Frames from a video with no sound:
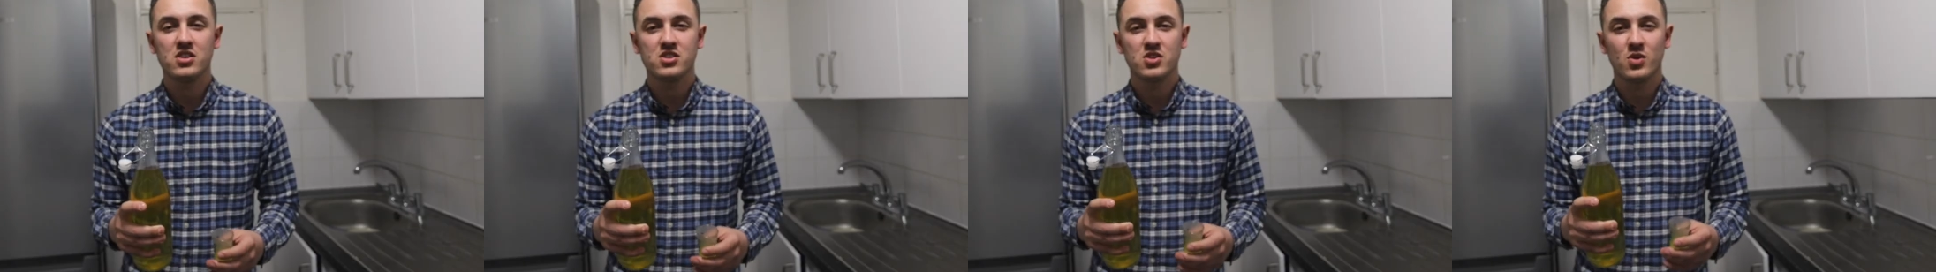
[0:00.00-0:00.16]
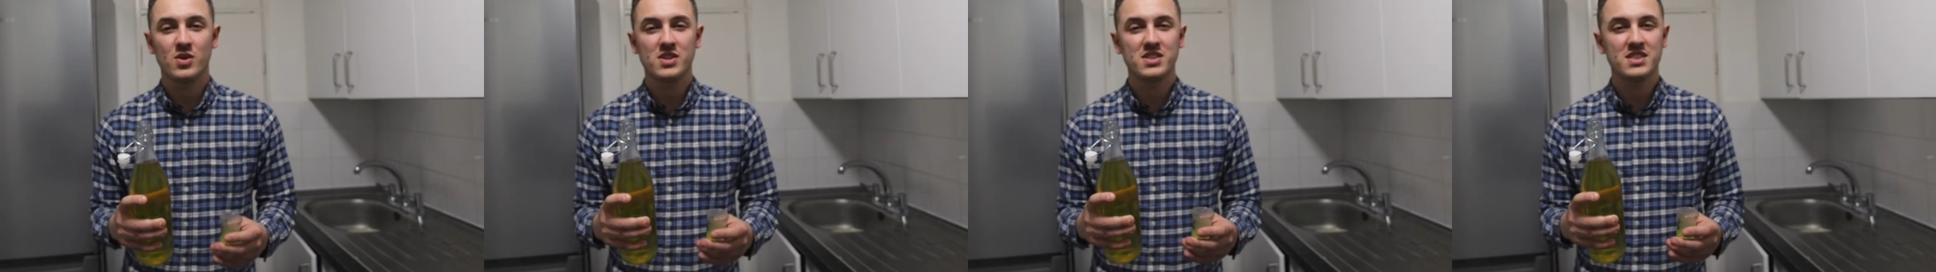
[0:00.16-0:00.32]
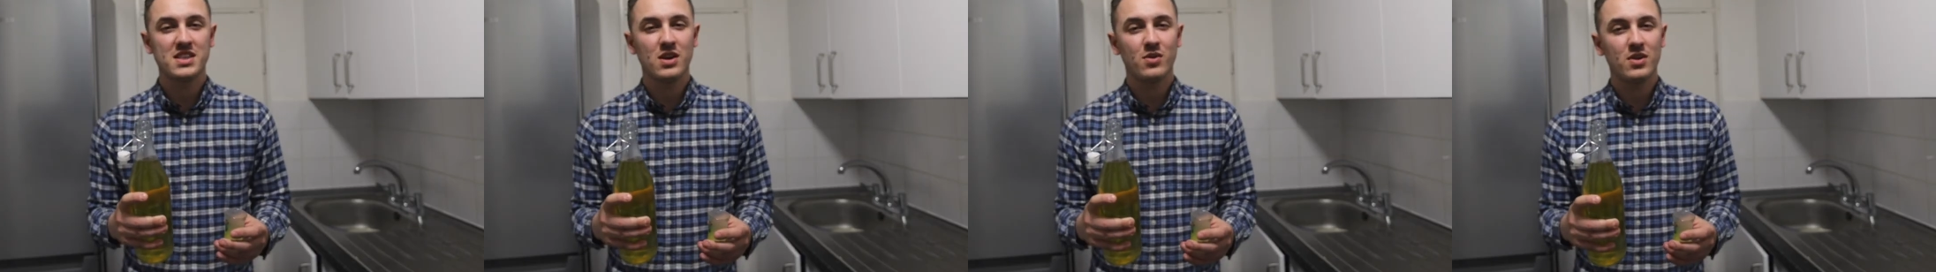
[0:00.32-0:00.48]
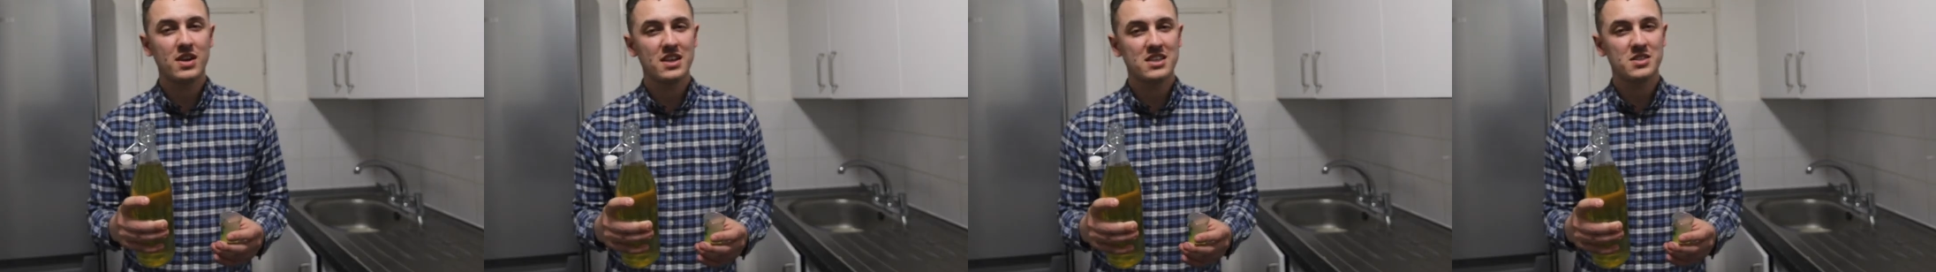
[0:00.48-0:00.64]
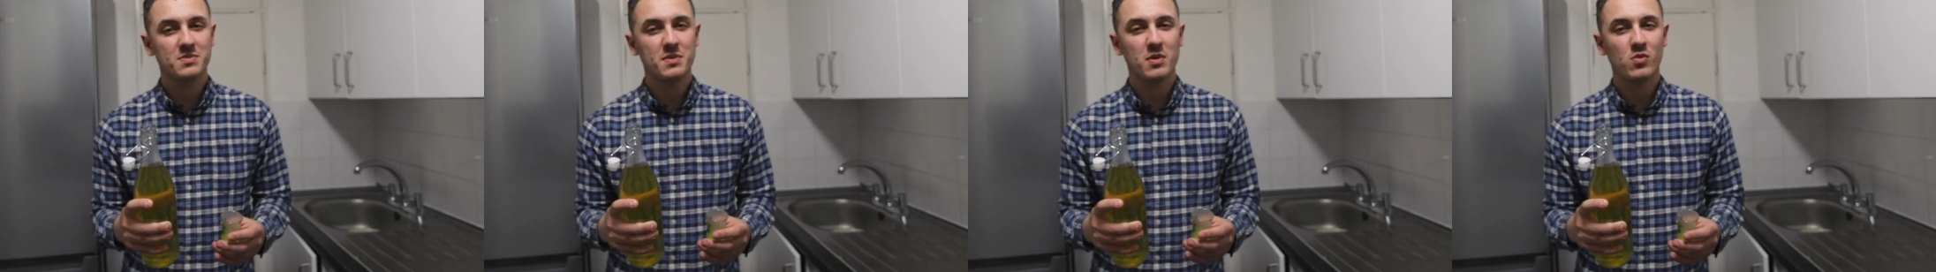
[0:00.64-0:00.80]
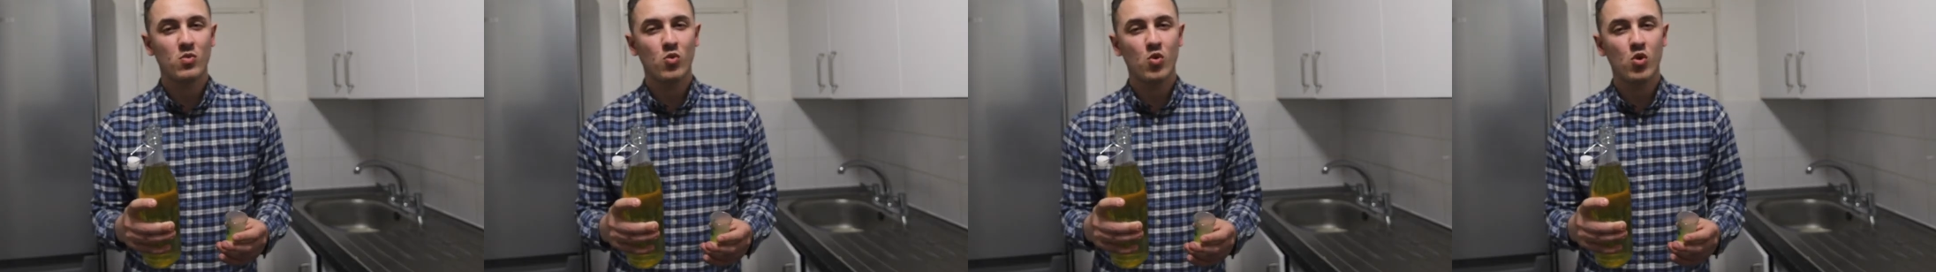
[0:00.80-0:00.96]
So it's still a little
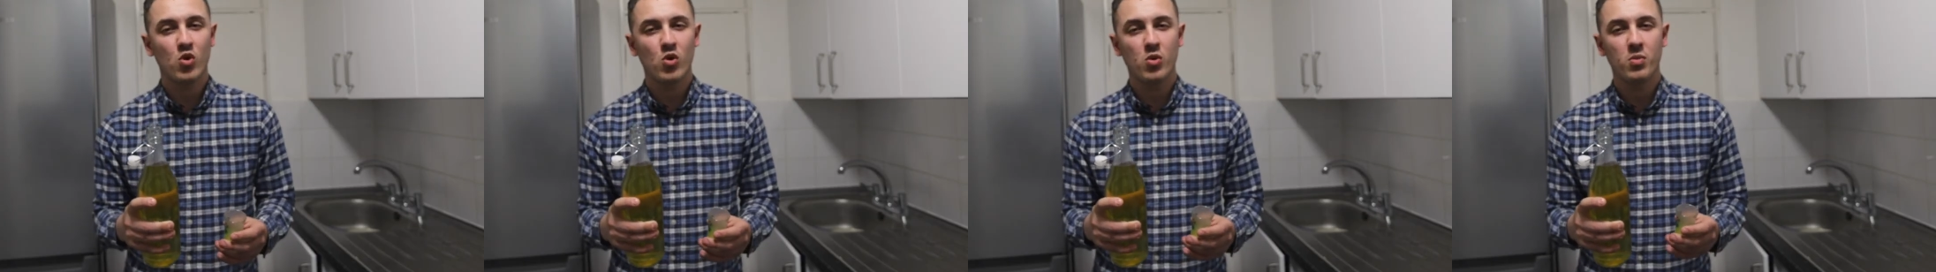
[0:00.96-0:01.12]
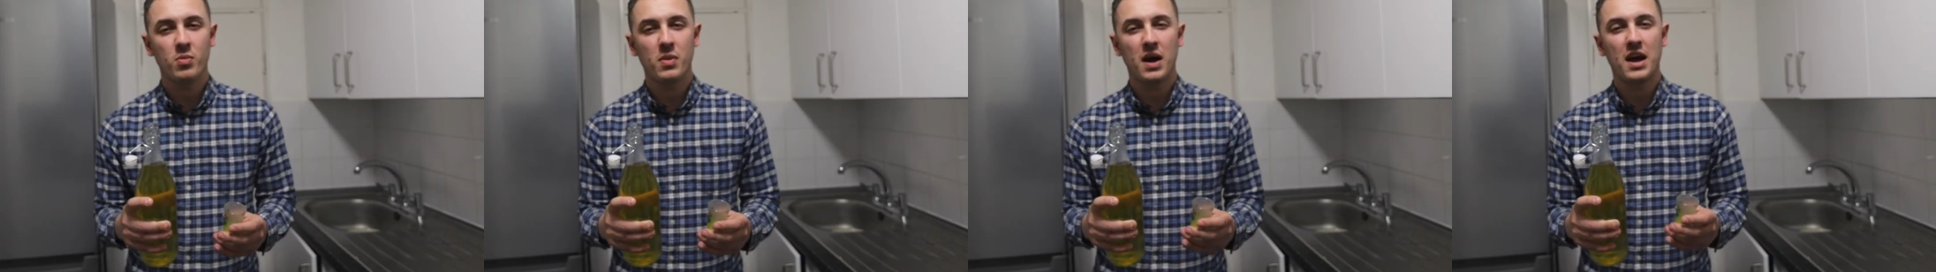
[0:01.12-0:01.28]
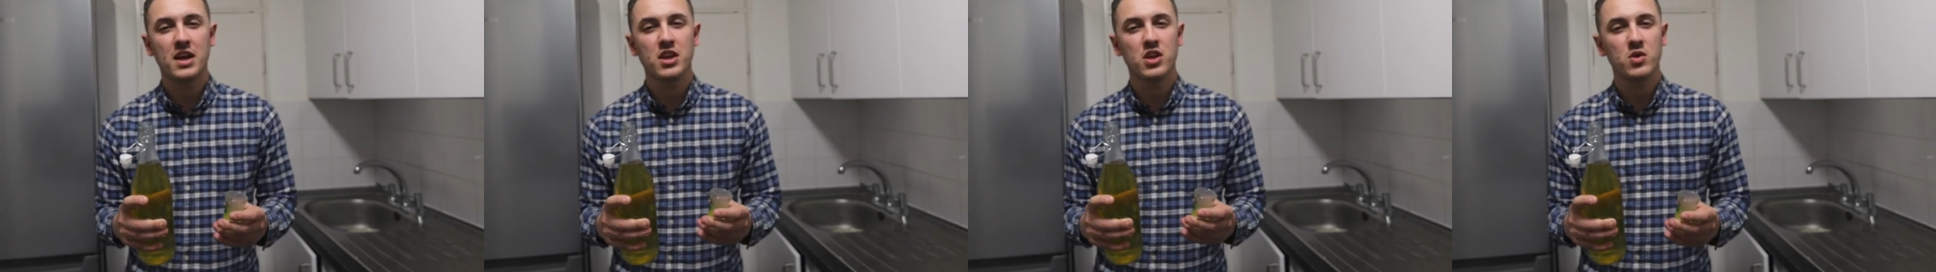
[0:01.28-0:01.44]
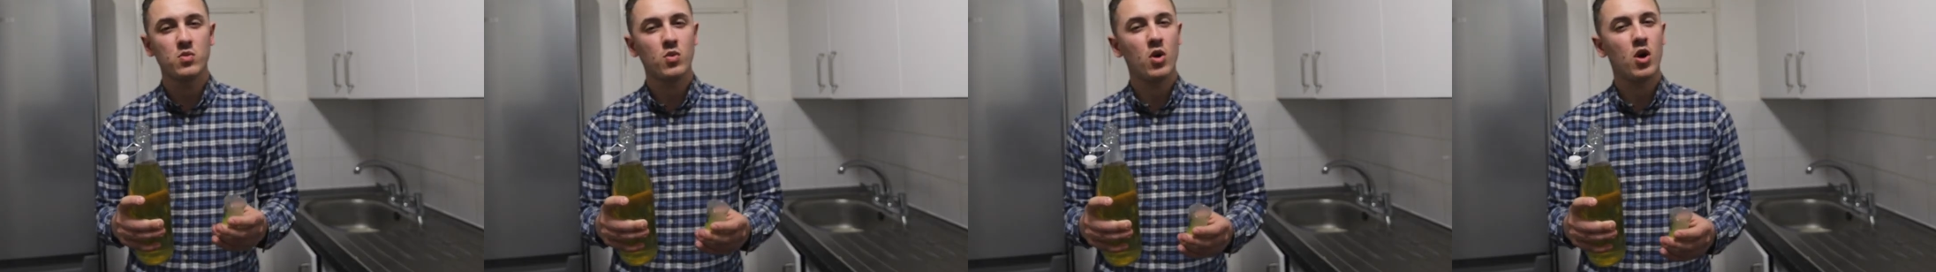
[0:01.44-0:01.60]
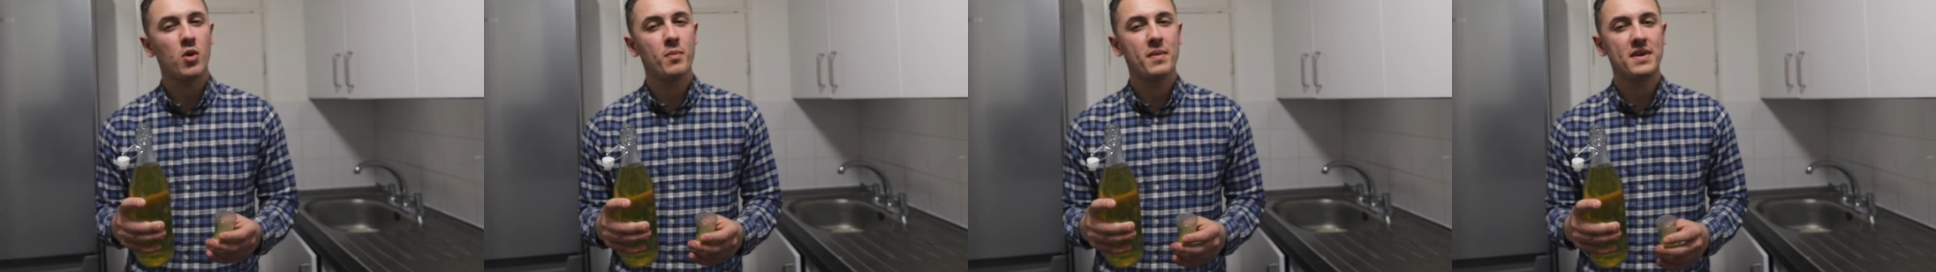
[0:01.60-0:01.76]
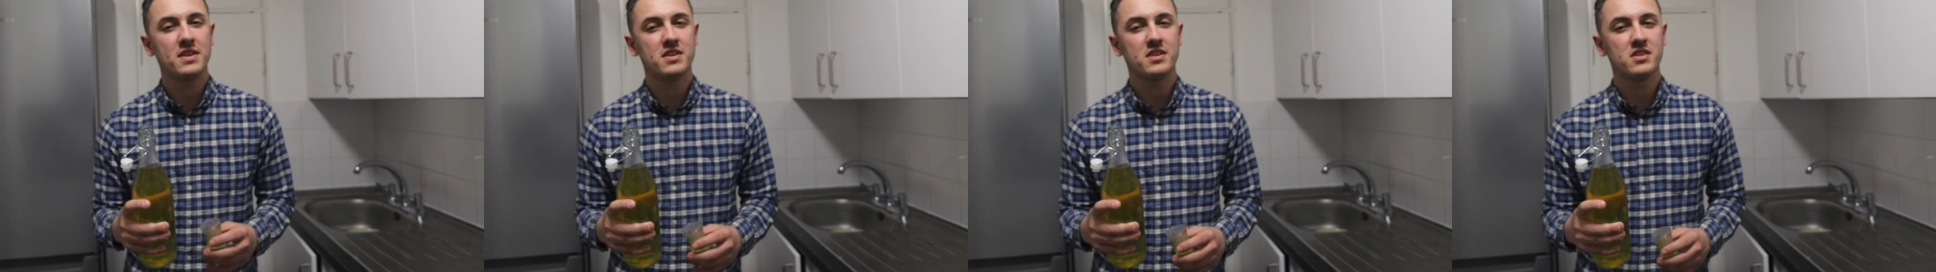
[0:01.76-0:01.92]
bit warm, and you
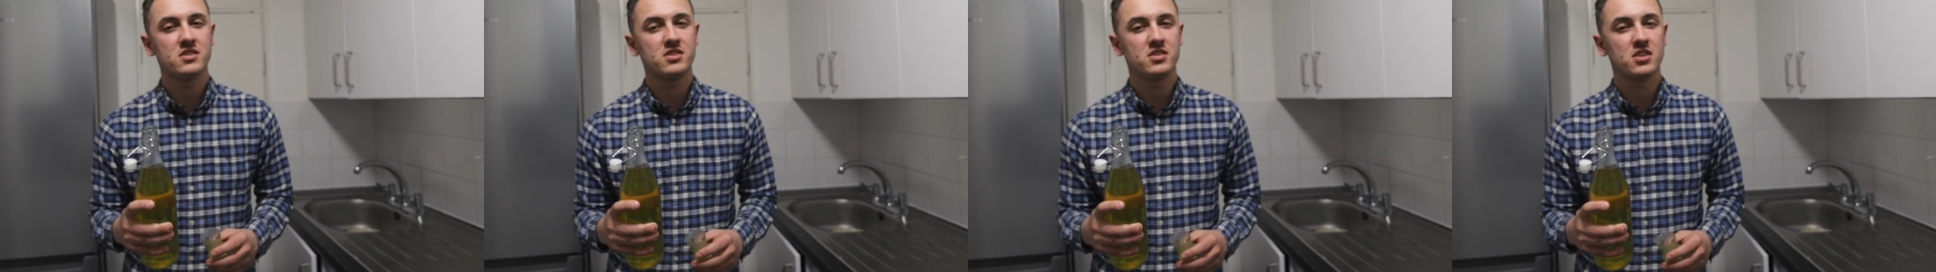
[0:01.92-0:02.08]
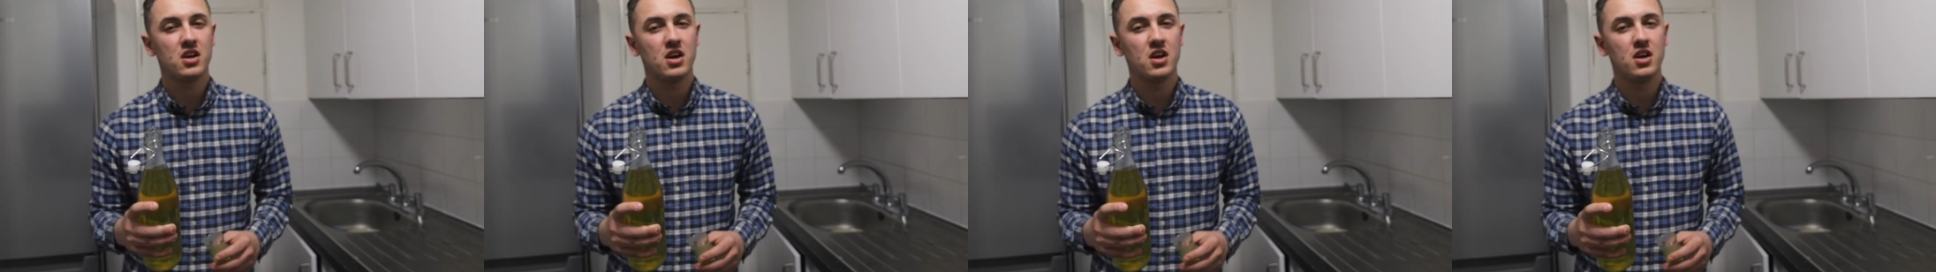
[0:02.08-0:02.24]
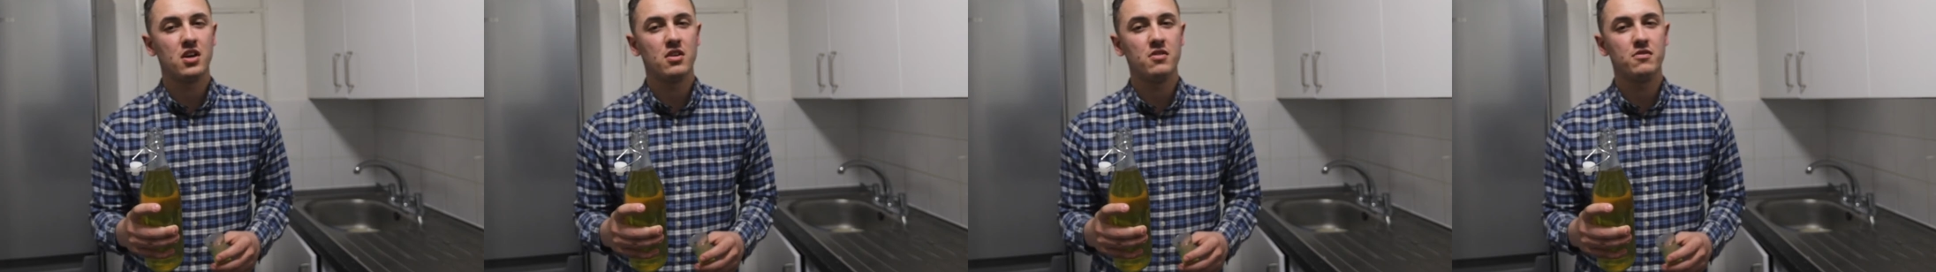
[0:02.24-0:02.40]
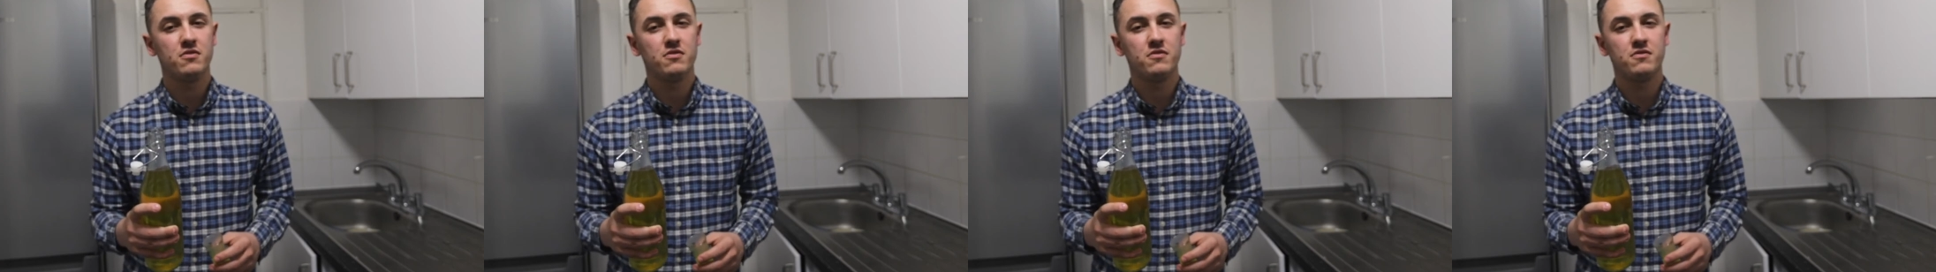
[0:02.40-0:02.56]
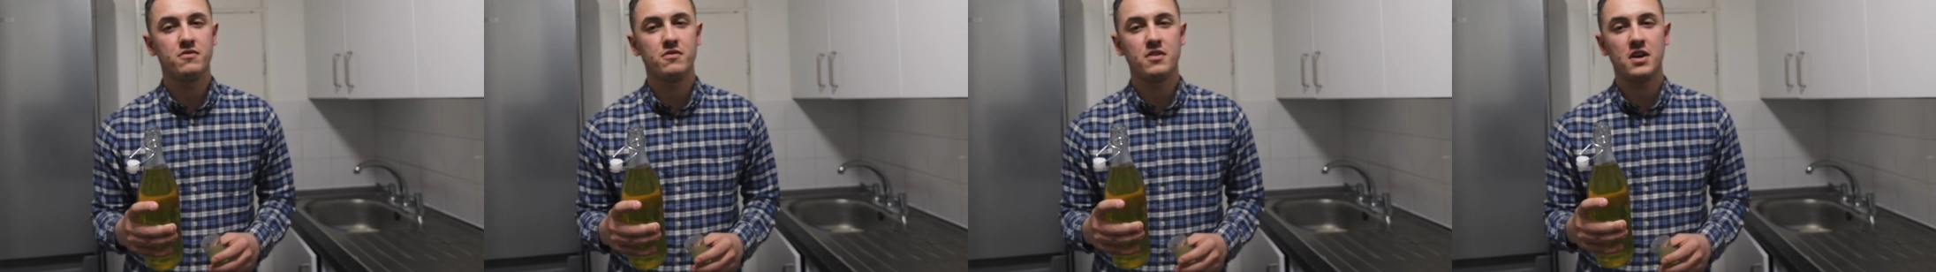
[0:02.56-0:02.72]
are meant to serve